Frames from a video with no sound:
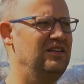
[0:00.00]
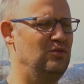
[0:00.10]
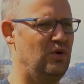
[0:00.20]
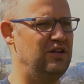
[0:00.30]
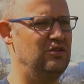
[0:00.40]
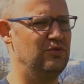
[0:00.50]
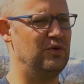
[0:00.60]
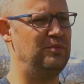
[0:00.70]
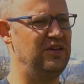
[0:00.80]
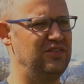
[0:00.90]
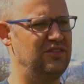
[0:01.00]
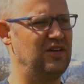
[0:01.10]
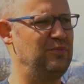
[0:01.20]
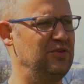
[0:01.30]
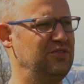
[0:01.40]
didn't want to do it for business.
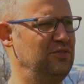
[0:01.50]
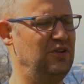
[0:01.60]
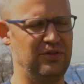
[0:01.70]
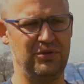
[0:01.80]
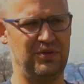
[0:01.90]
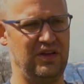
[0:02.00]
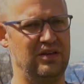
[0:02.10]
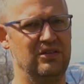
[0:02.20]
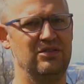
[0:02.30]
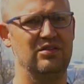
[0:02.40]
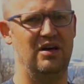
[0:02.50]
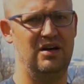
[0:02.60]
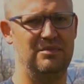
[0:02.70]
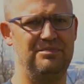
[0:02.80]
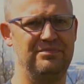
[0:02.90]
I pursued other things.
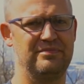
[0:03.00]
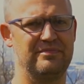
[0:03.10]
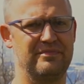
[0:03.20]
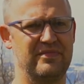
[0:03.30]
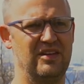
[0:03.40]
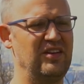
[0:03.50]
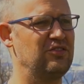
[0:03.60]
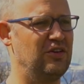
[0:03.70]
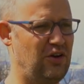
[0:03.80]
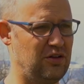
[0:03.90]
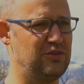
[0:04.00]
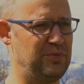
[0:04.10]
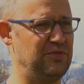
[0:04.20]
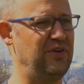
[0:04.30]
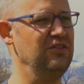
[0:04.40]
I was actually a college
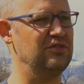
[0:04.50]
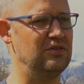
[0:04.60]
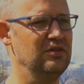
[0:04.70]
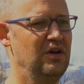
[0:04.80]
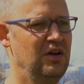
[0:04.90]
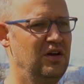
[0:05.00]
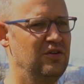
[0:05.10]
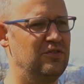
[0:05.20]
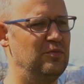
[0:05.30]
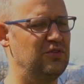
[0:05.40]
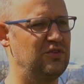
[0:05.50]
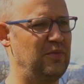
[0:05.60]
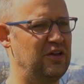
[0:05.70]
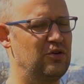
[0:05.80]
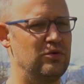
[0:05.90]
professor for most of
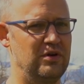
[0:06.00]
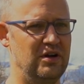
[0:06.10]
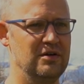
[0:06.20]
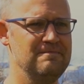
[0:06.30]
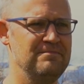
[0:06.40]
my career.